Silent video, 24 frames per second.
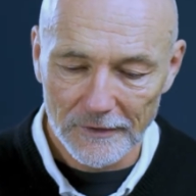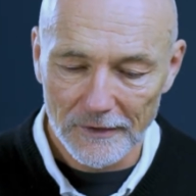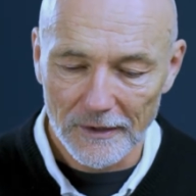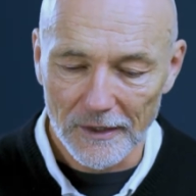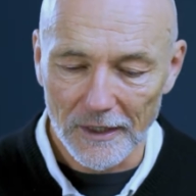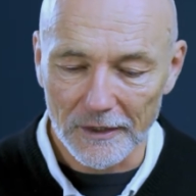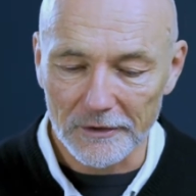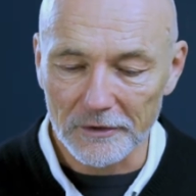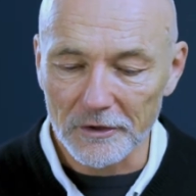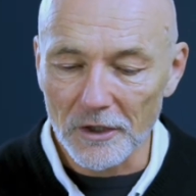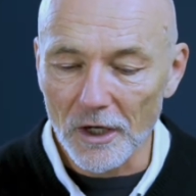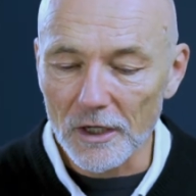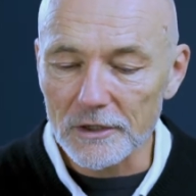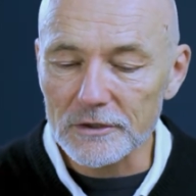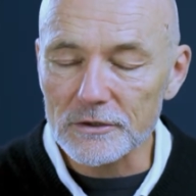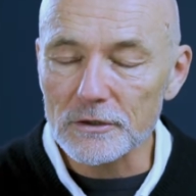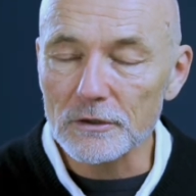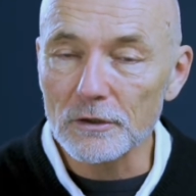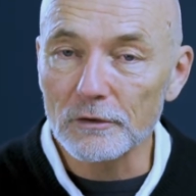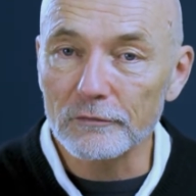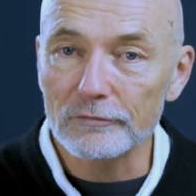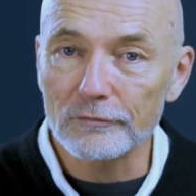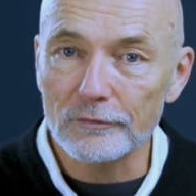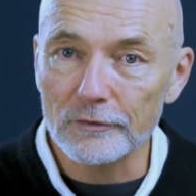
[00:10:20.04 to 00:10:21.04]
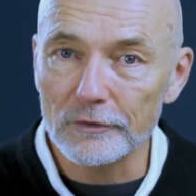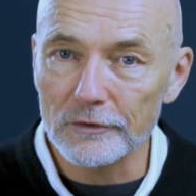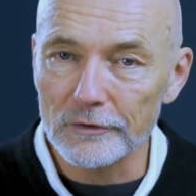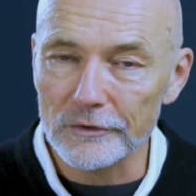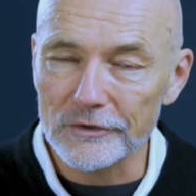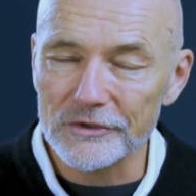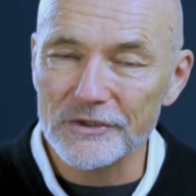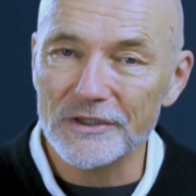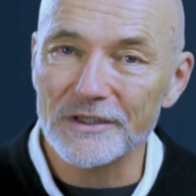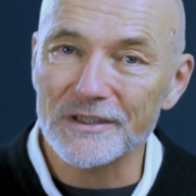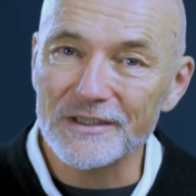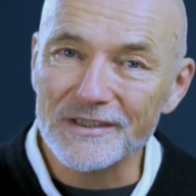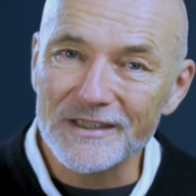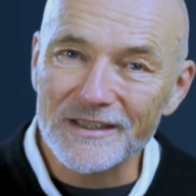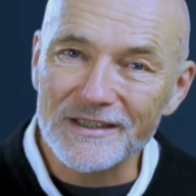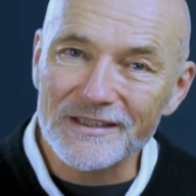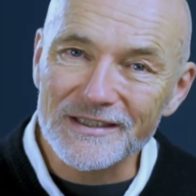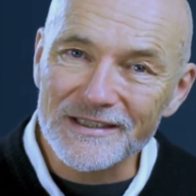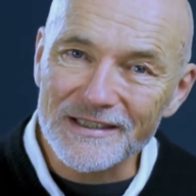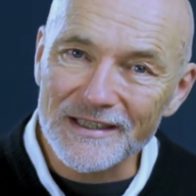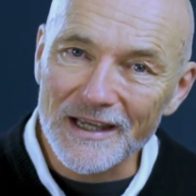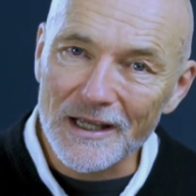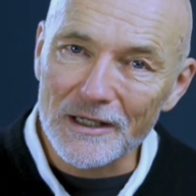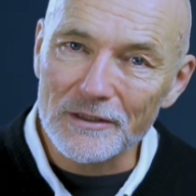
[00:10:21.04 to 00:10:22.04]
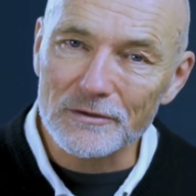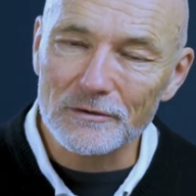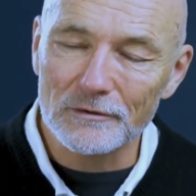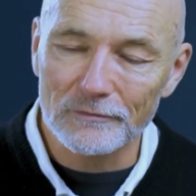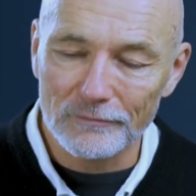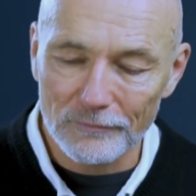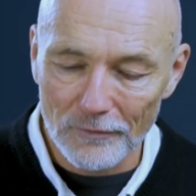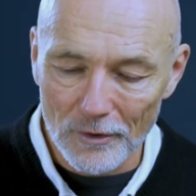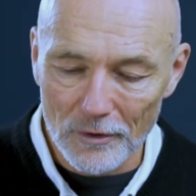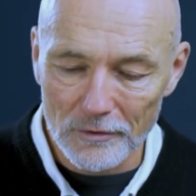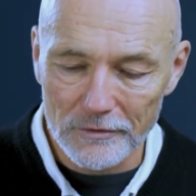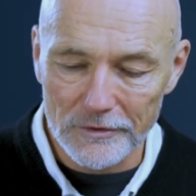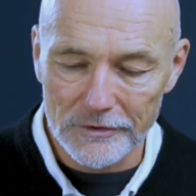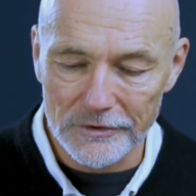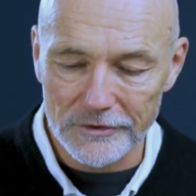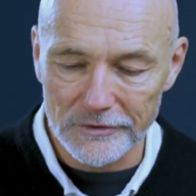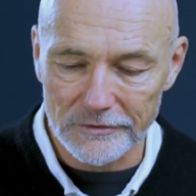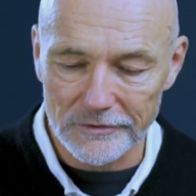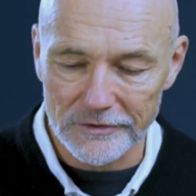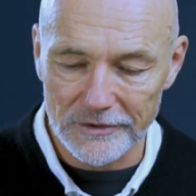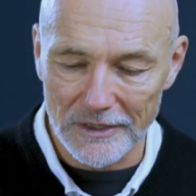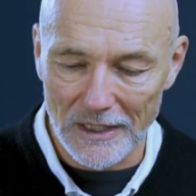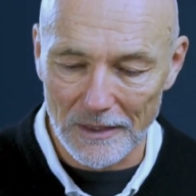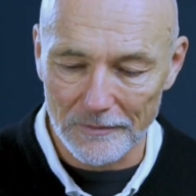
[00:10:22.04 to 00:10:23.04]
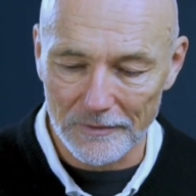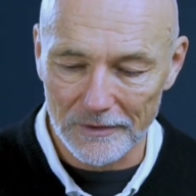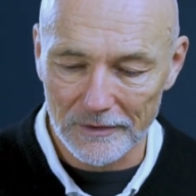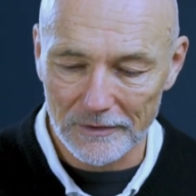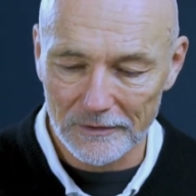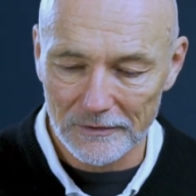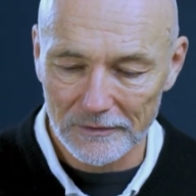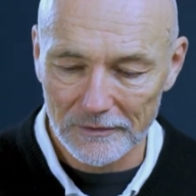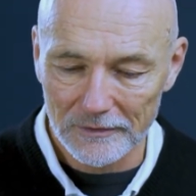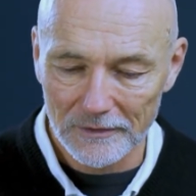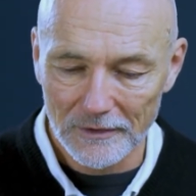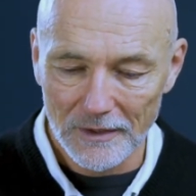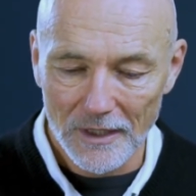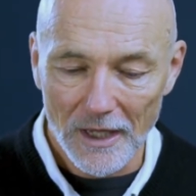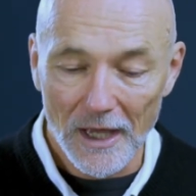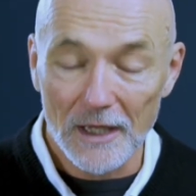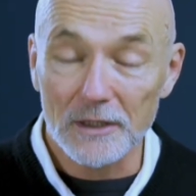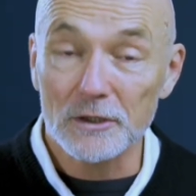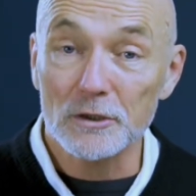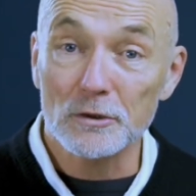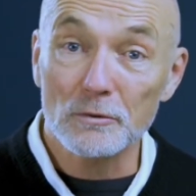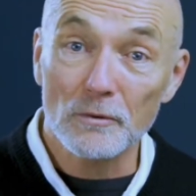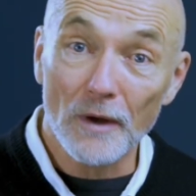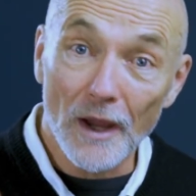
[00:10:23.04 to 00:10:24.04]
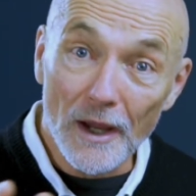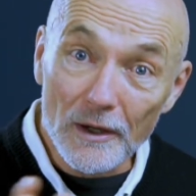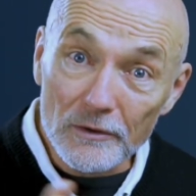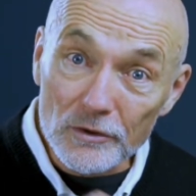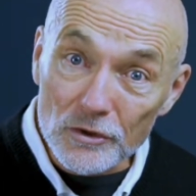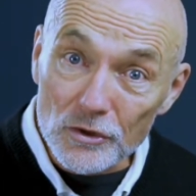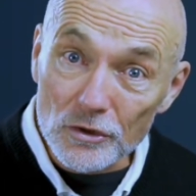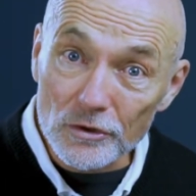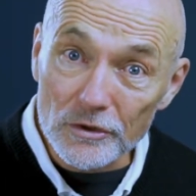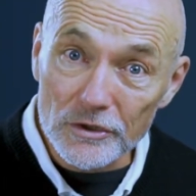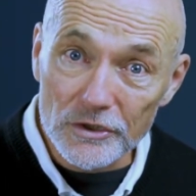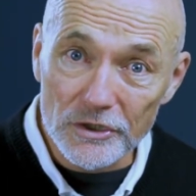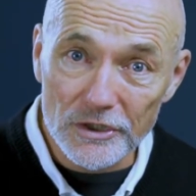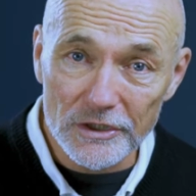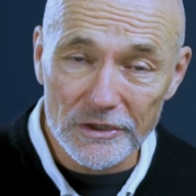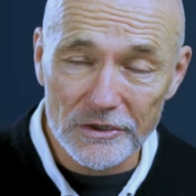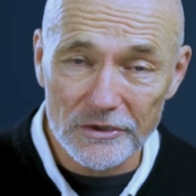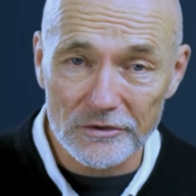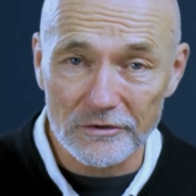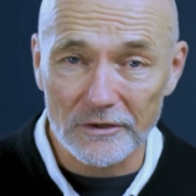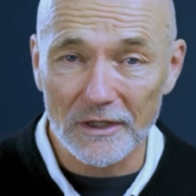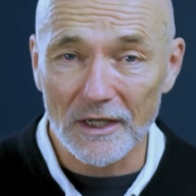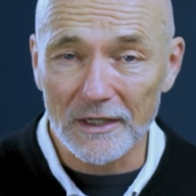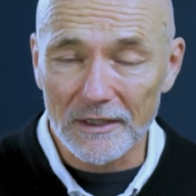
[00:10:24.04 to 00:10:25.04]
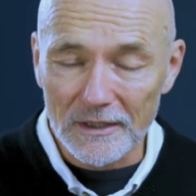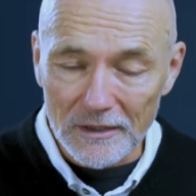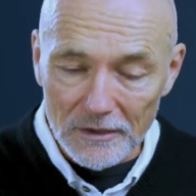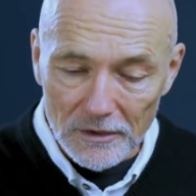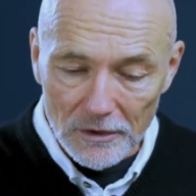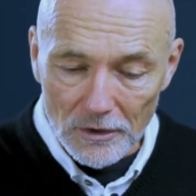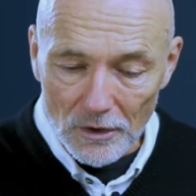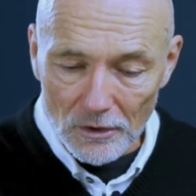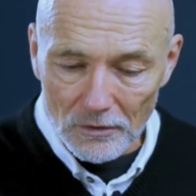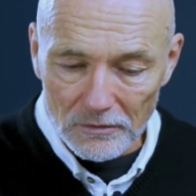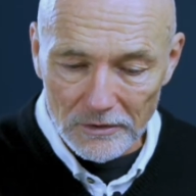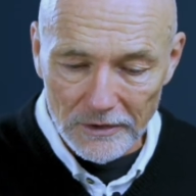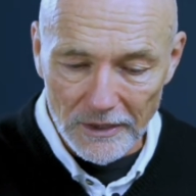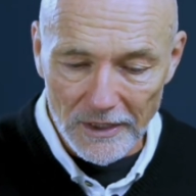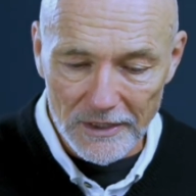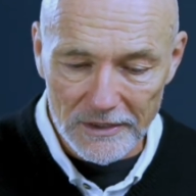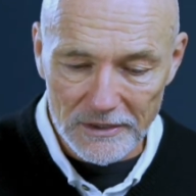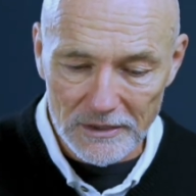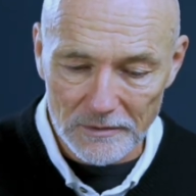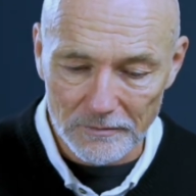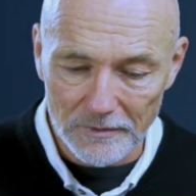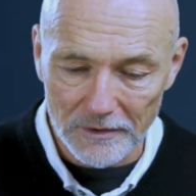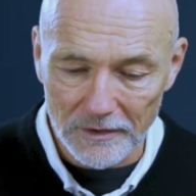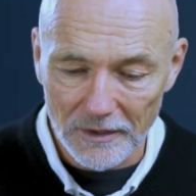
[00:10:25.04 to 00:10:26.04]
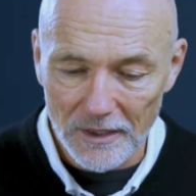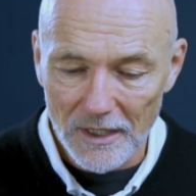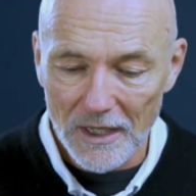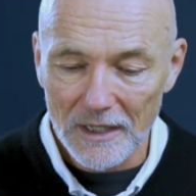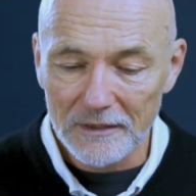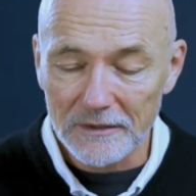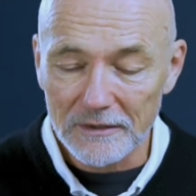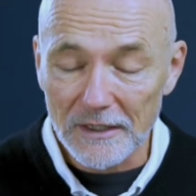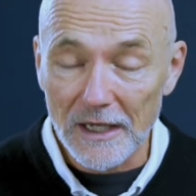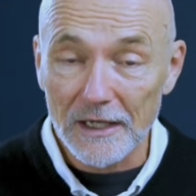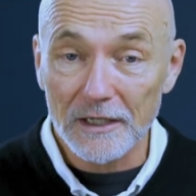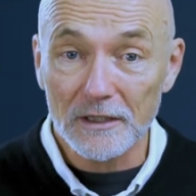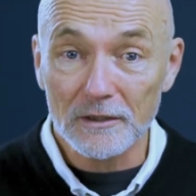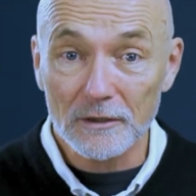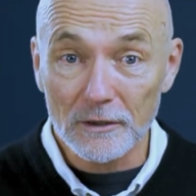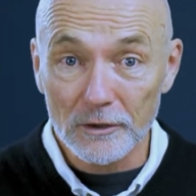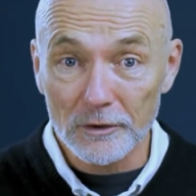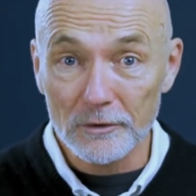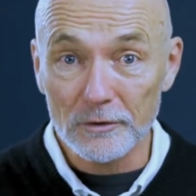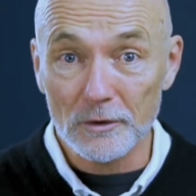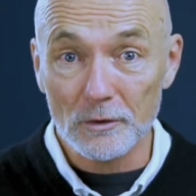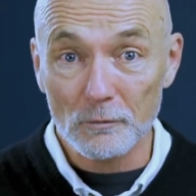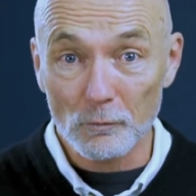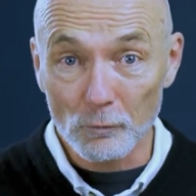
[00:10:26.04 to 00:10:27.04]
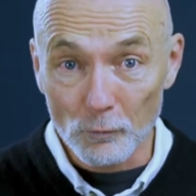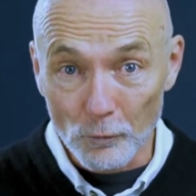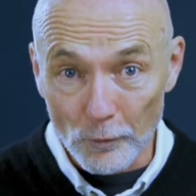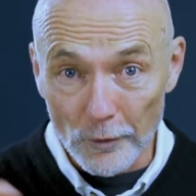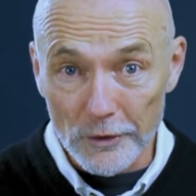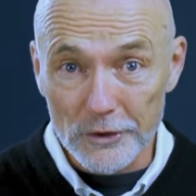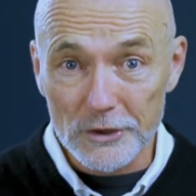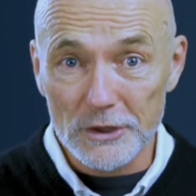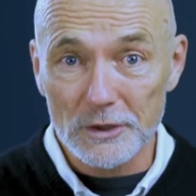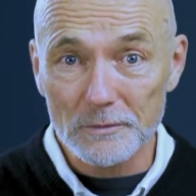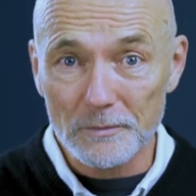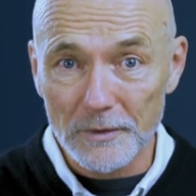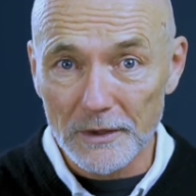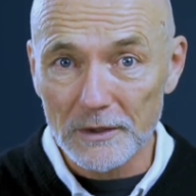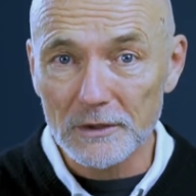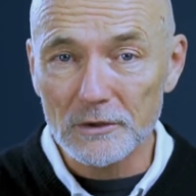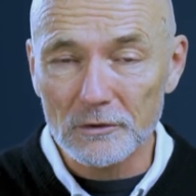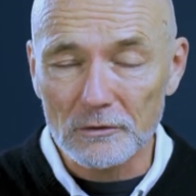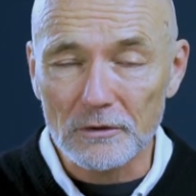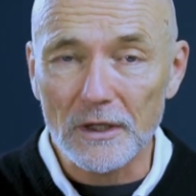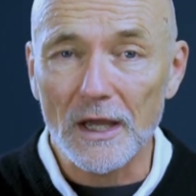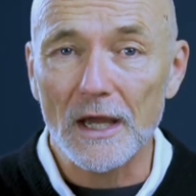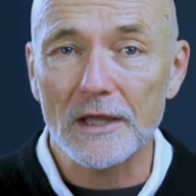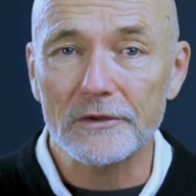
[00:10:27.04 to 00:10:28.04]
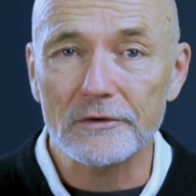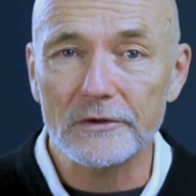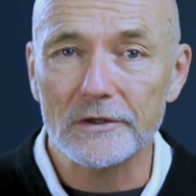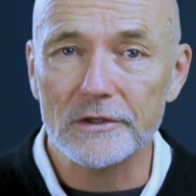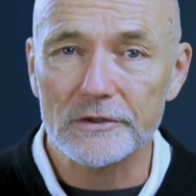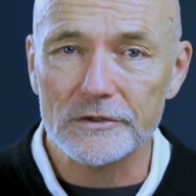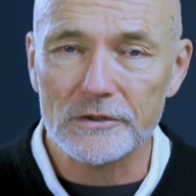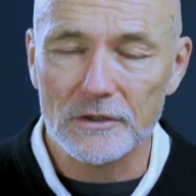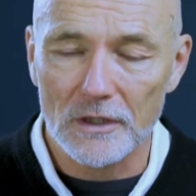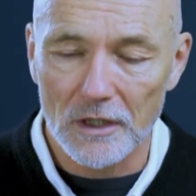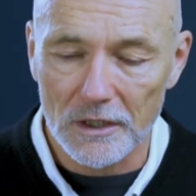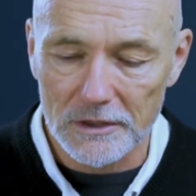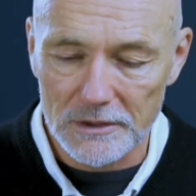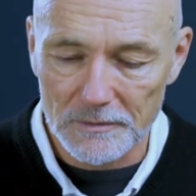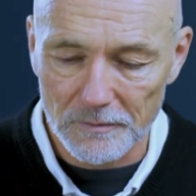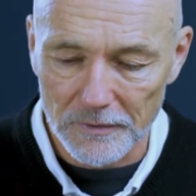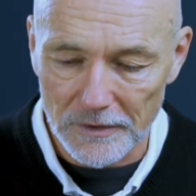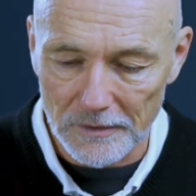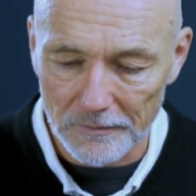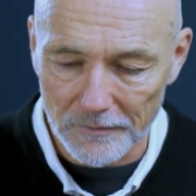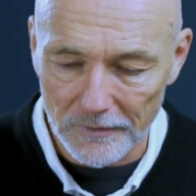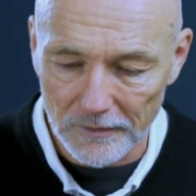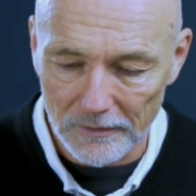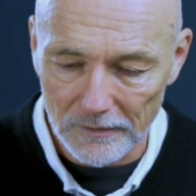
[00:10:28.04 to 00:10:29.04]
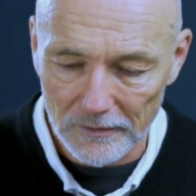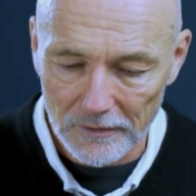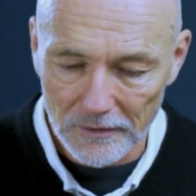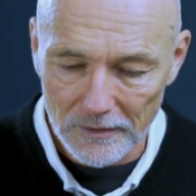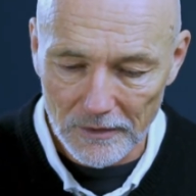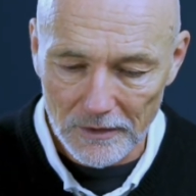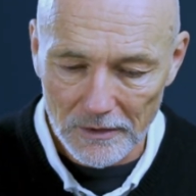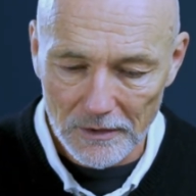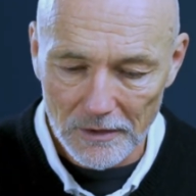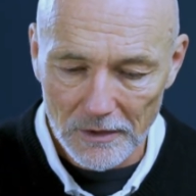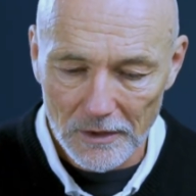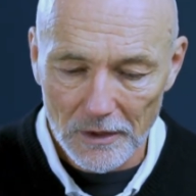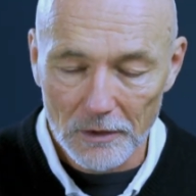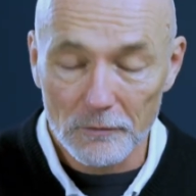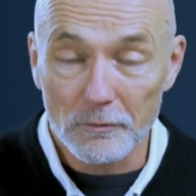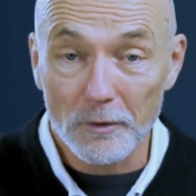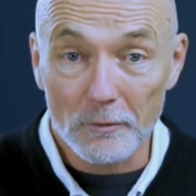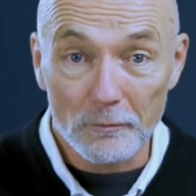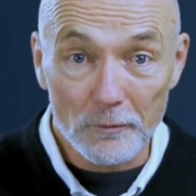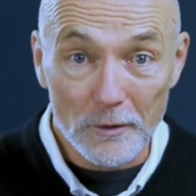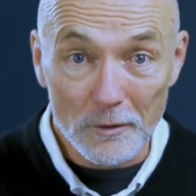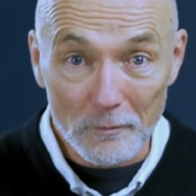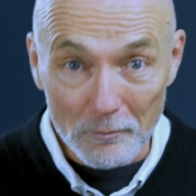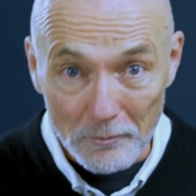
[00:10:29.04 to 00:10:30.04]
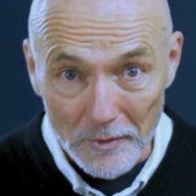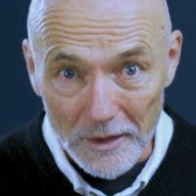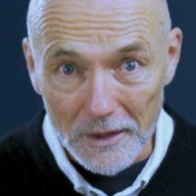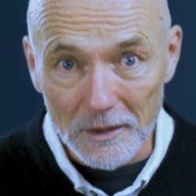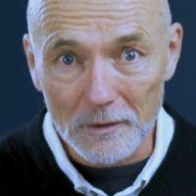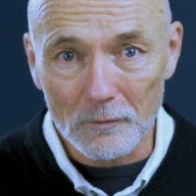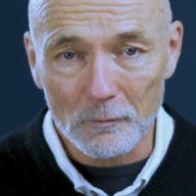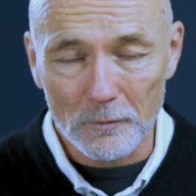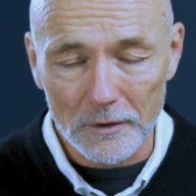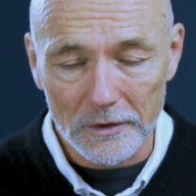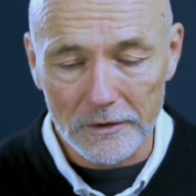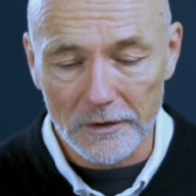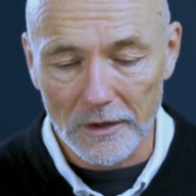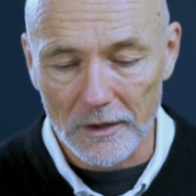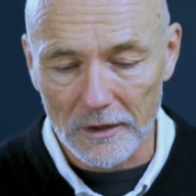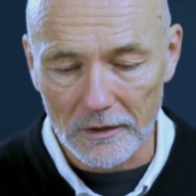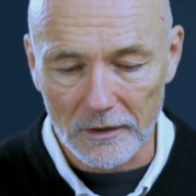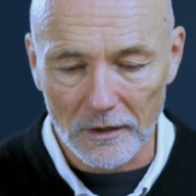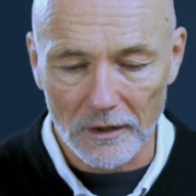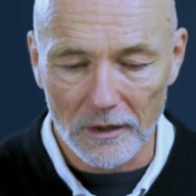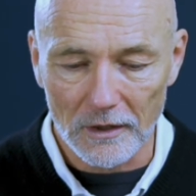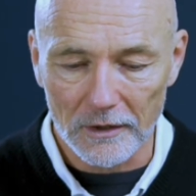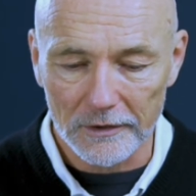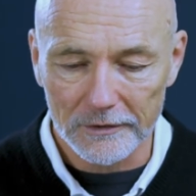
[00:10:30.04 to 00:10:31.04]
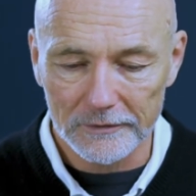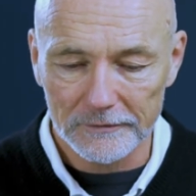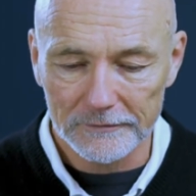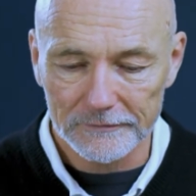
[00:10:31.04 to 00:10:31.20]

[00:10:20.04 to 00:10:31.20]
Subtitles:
and God's love for us is the central focus to Sabbath. And throughout church history and in the Old Testament, that included worshipping together as God's people, where we meet with our God.